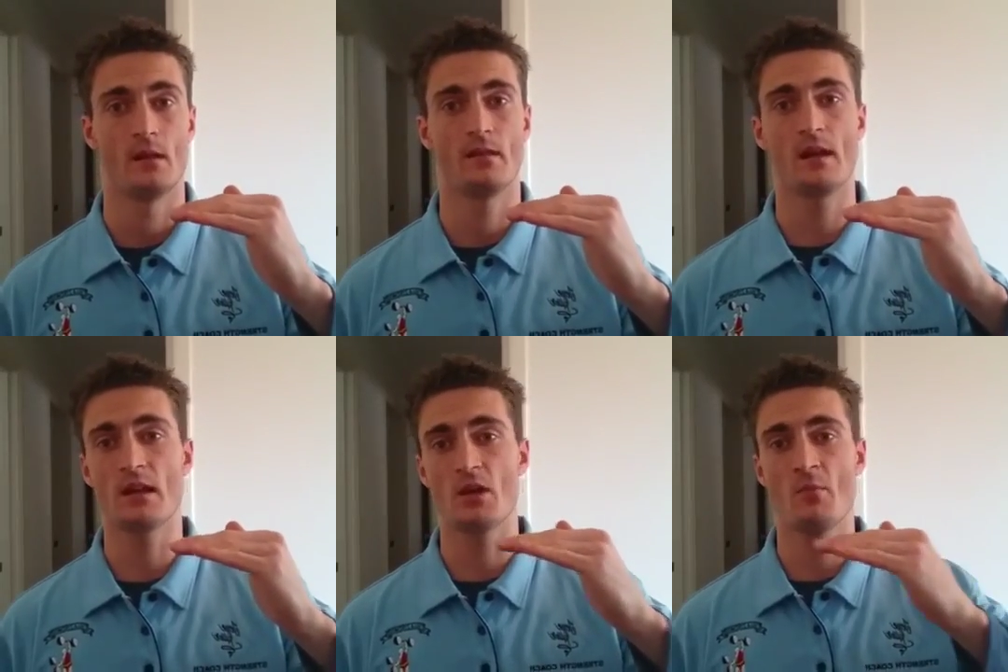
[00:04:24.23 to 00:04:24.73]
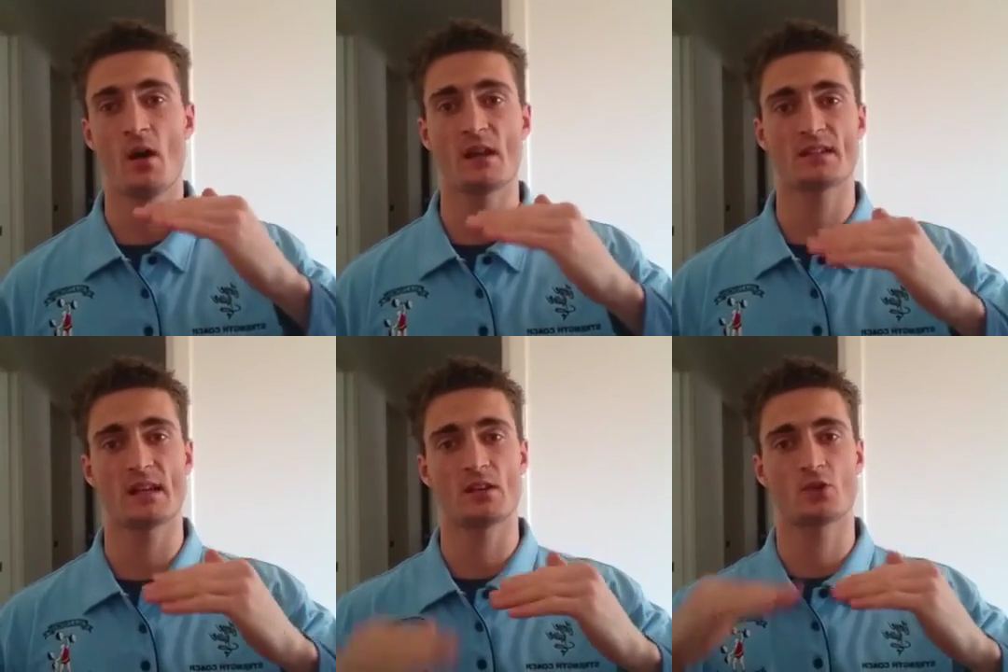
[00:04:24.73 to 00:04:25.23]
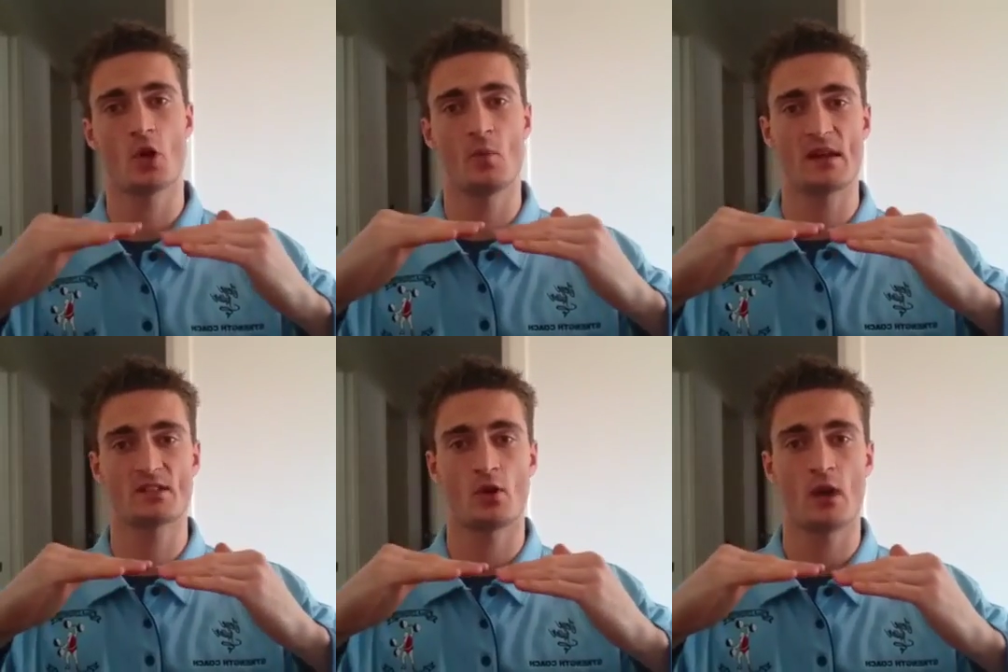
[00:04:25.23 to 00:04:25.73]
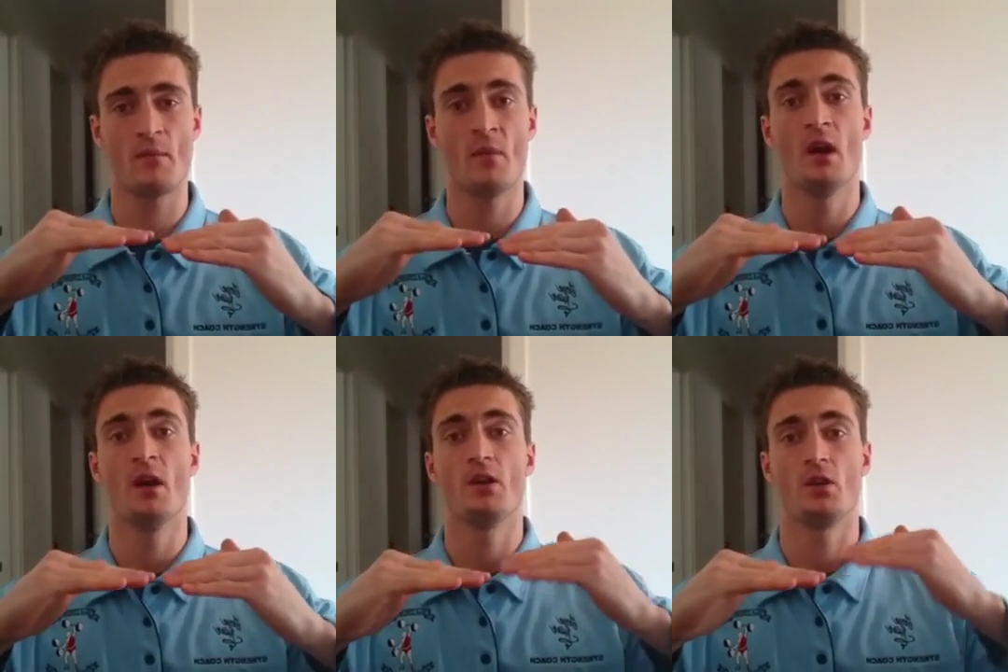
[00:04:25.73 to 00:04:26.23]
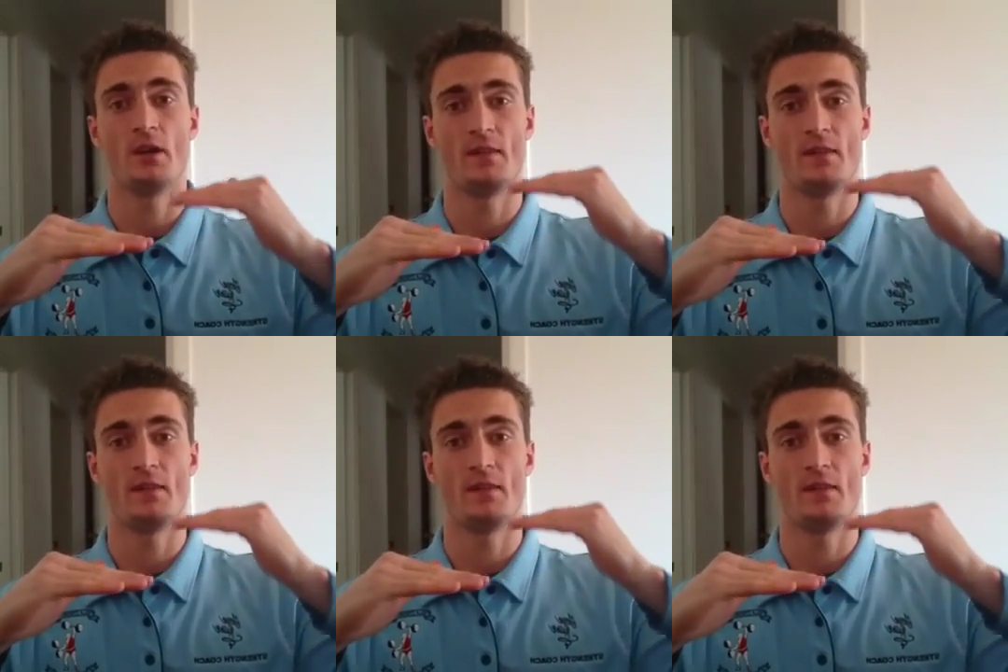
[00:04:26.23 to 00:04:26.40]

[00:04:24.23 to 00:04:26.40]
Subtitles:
Then you might see in 2 weeks' time, you